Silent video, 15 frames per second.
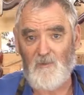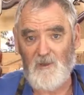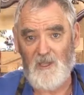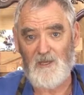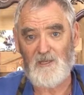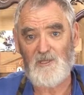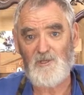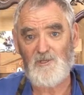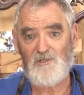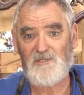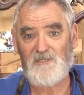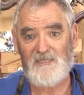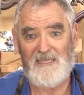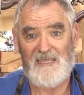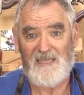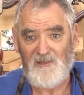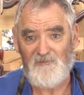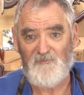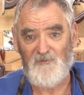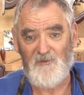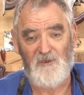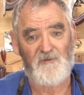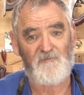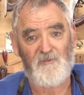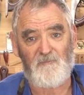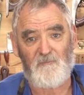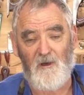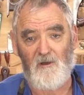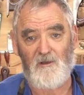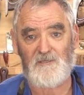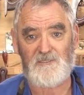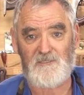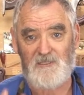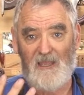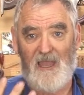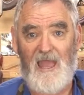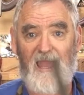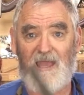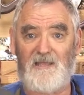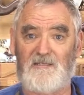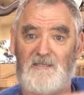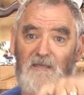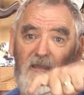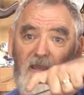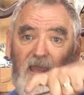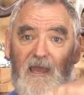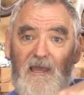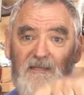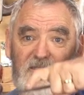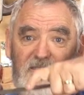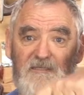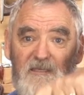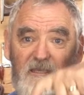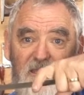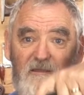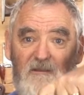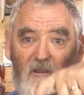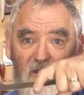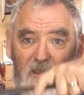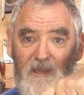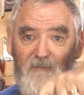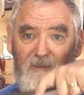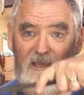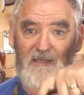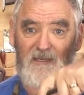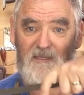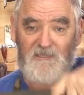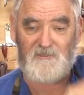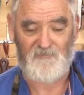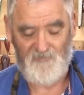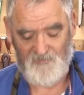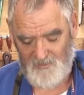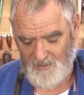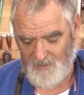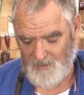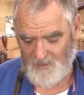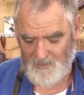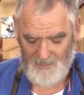we're going to use the infill of the box to act as the locking mechanism for the